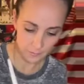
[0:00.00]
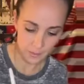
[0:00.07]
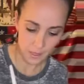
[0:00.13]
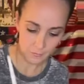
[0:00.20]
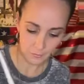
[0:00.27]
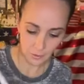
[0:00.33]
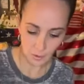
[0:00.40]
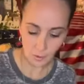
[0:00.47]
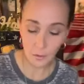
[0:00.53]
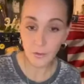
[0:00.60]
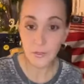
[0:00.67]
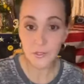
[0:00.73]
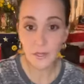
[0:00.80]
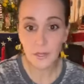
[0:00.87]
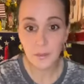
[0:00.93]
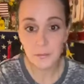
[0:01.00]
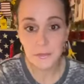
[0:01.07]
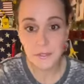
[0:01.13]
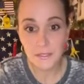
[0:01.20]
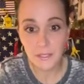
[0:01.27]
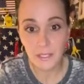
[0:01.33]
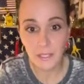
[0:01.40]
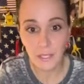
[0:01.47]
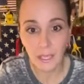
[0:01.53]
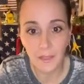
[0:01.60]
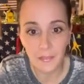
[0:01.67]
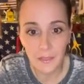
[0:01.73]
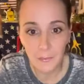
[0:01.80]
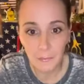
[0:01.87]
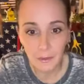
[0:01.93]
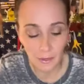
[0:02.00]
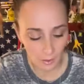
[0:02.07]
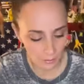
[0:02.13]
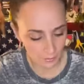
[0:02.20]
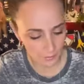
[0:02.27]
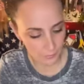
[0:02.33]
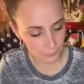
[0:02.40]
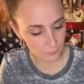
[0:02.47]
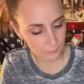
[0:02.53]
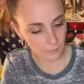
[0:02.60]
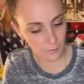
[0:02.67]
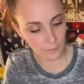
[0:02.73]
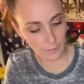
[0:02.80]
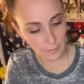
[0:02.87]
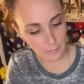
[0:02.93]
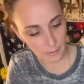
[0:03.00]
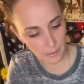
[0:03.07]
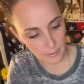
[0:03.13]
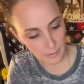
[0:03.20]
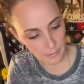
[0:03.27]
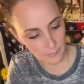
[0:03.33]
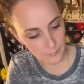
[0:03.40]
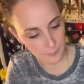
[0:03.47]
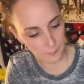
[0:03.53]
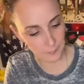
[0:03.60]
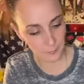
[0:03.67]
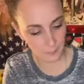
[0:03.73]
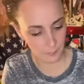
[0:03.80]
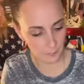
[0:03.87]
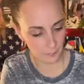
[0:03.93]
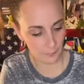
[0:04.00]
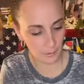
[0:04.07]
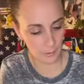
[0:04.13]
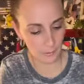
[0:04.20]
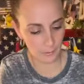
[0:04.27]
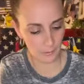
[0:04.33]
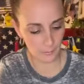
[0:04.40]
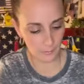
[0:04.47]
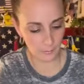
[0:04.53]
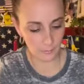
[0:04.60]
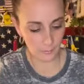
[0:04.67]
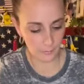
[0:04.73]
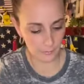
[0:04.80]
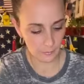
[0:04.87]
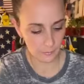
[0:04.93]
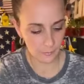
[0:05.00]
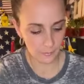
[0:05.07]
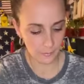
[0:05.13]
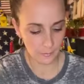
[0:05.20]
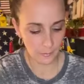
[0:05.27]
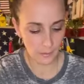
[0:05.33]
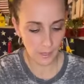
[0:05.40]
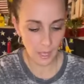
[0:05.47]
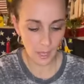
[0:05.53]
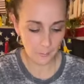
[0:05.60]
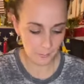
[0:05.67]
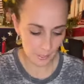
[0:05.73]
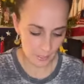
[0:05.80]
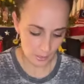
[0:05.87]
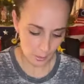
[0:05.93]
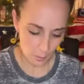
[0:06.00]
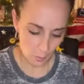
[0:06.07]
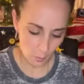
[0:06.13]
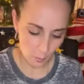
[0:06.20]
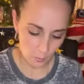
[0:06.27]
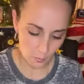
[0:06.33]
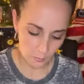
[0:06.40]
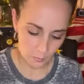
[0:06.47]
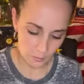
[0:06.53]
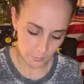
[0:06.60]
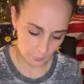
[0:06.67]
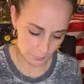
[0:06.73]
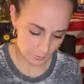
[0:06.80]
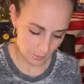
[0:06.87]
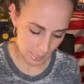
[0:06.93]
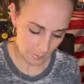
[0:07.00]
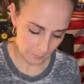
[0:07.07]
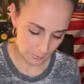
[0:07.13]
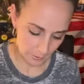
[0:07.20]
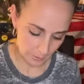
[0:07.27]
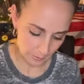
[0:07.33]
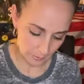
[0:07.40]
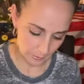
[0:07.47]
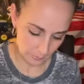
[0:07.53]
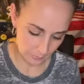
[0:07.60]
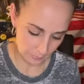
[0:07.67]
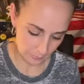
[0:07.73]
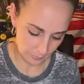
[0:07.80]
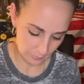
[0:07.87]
I'm having a hard time seeing. I think my eyes are failing me. I'm getting old is what's happening.